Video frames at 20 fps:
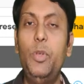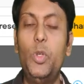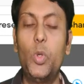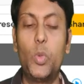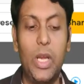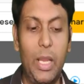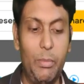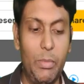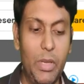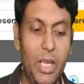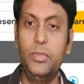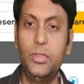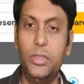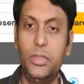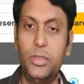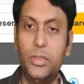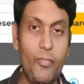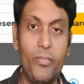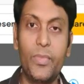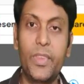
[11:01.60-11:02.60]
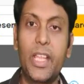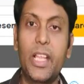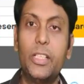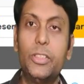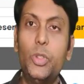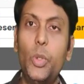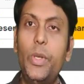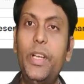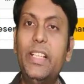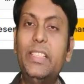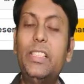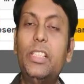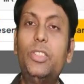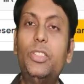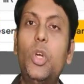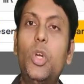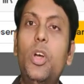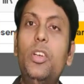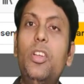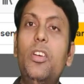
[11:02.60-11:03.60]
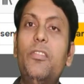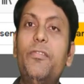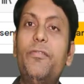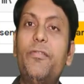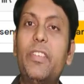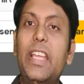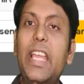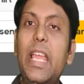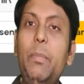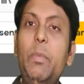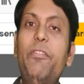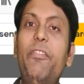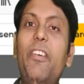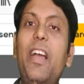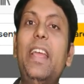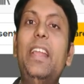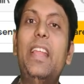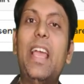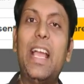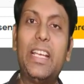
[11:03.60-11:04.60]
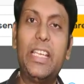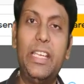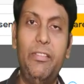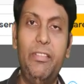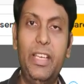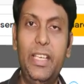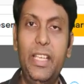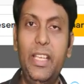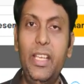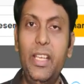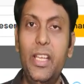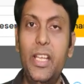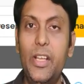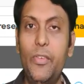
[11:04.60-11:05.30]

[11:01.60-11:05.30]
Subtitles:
to climb. So it is a sort of gamified activity